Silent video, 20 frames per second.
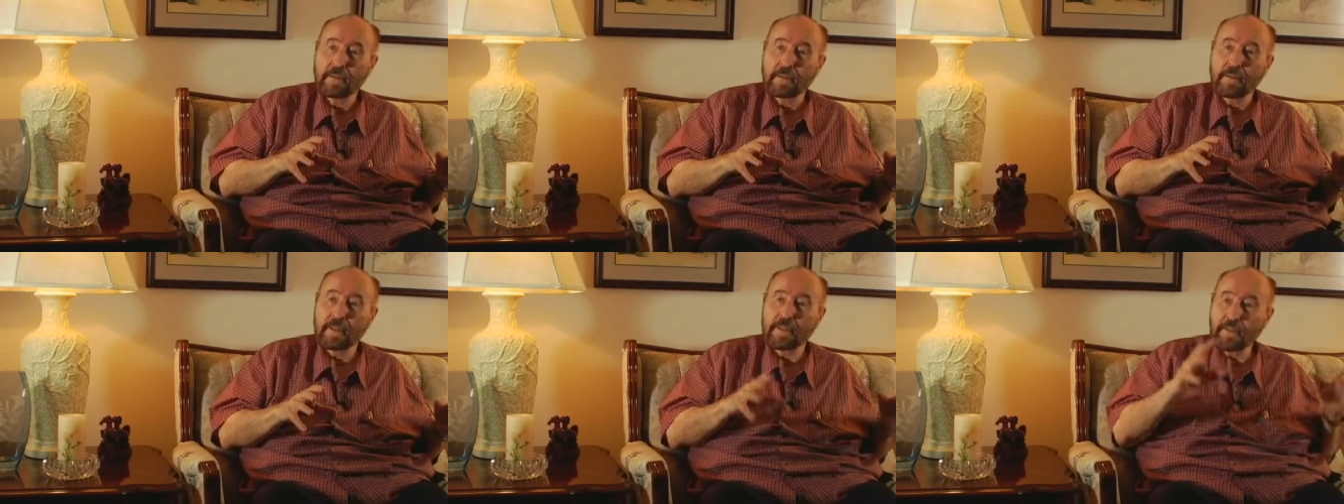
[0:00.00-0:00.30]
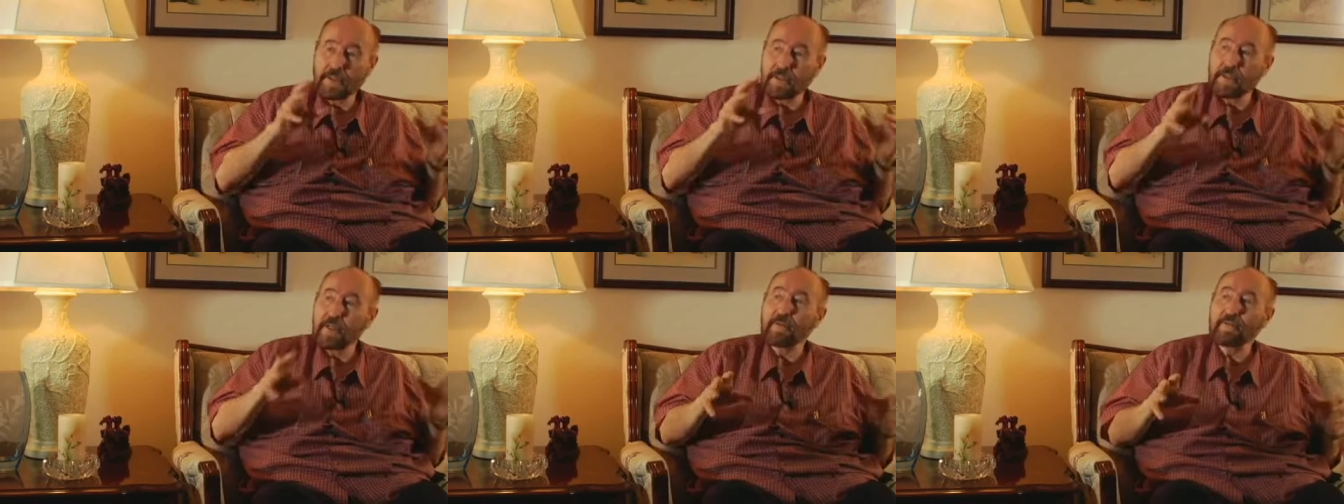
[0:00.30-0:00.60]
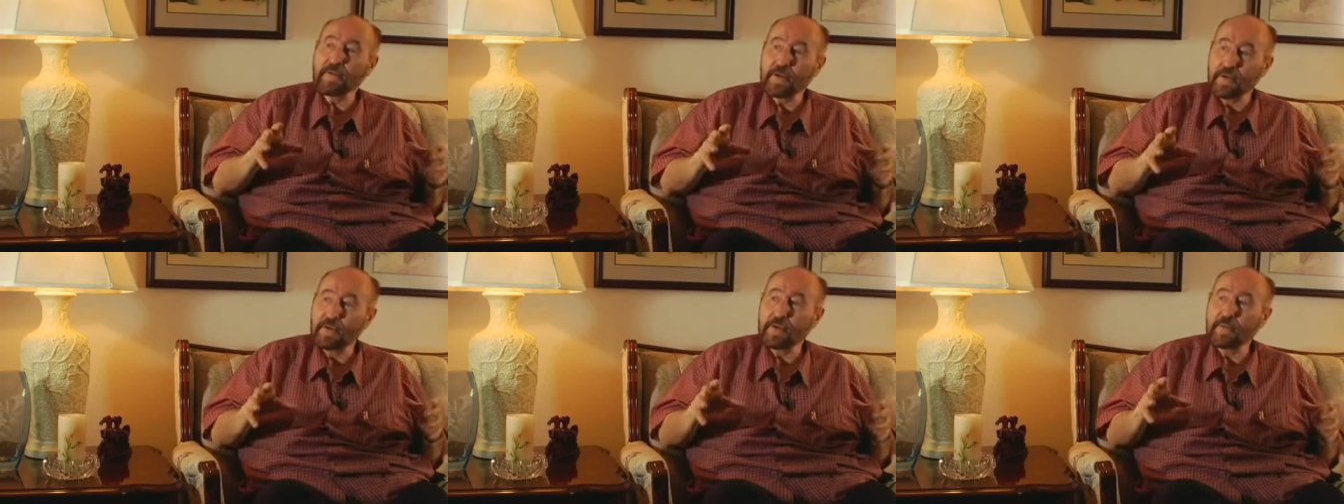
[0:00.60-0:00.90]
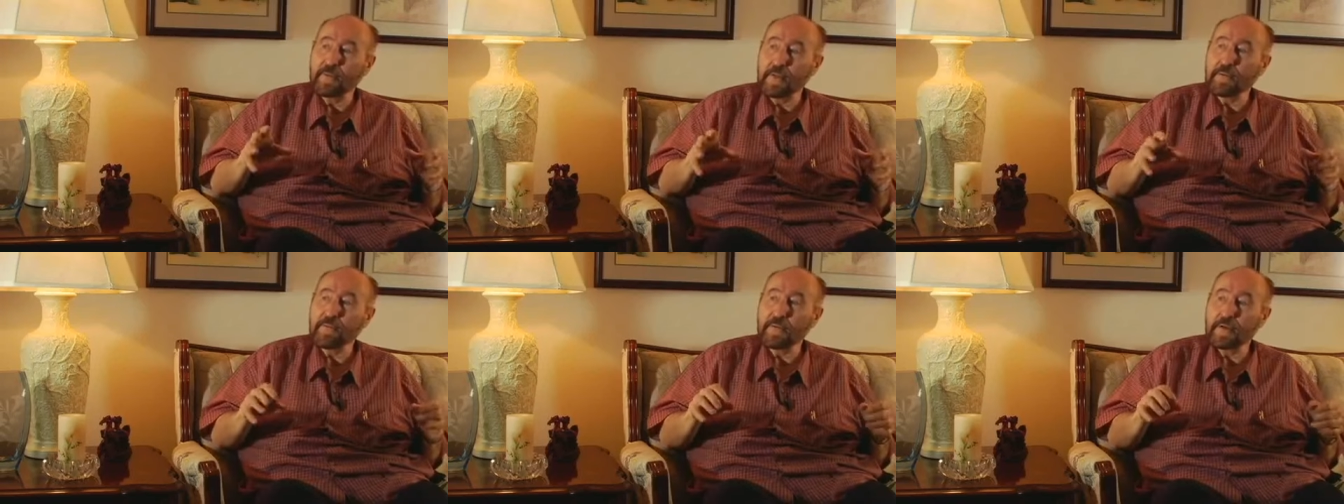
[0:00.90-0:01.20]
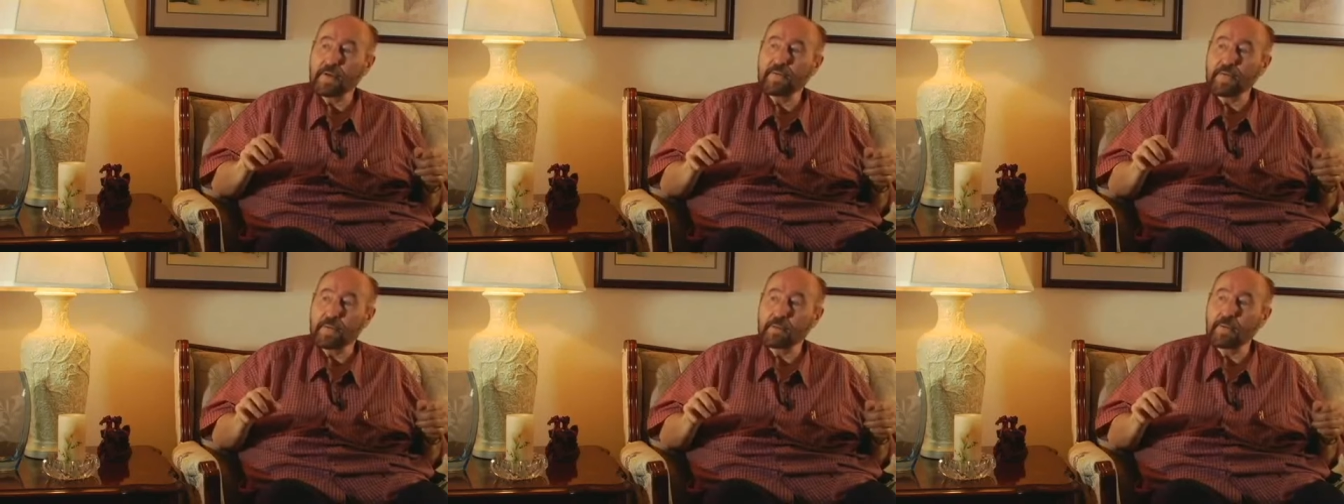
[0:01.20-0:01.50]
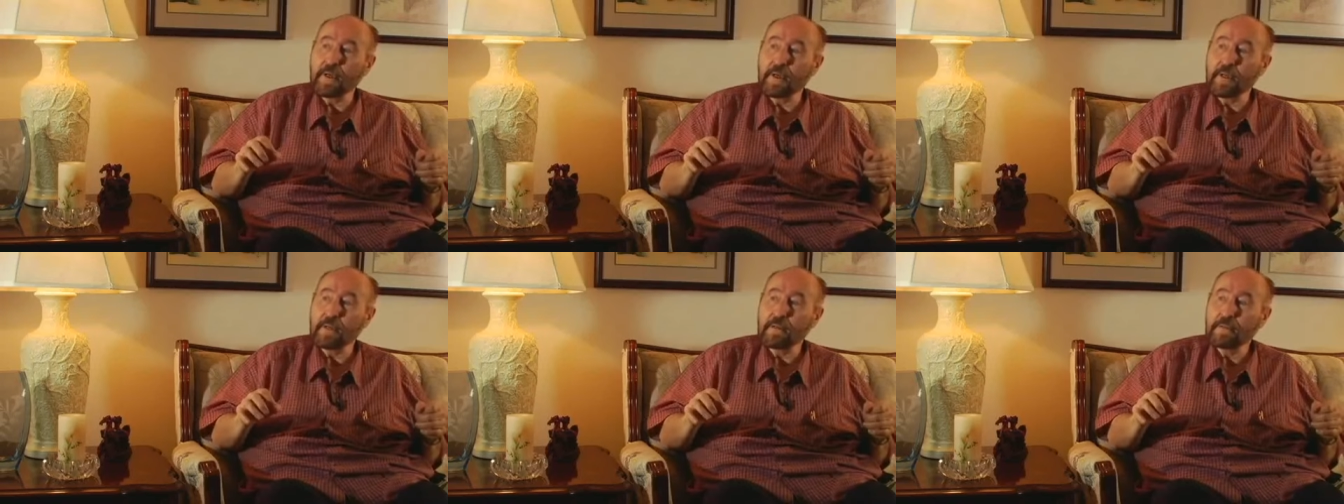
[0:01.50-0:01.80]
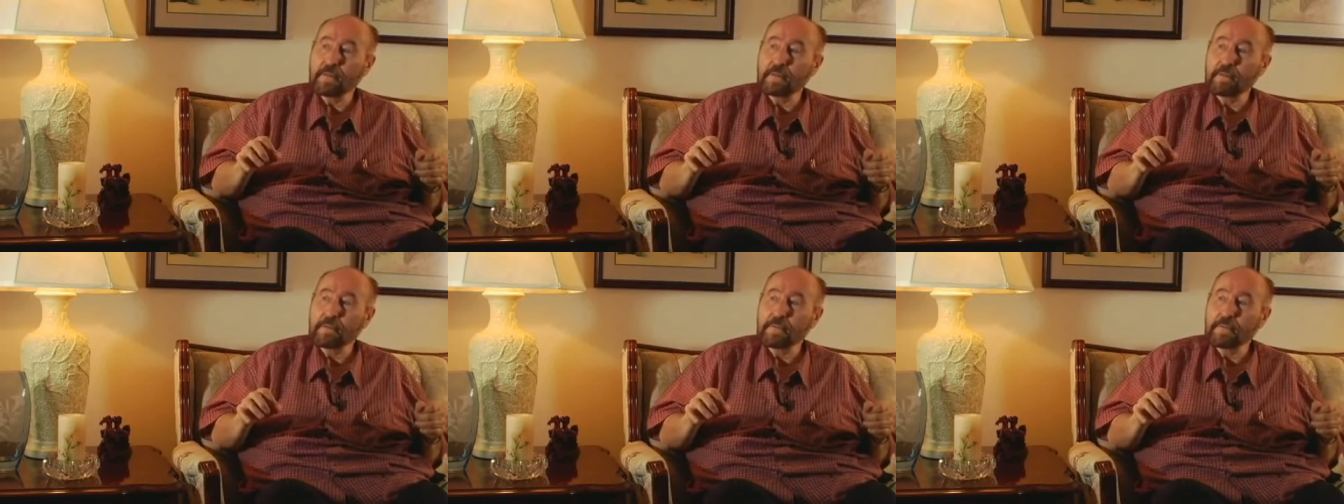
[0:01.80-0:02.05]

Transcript: that there's never going to be a perfect model.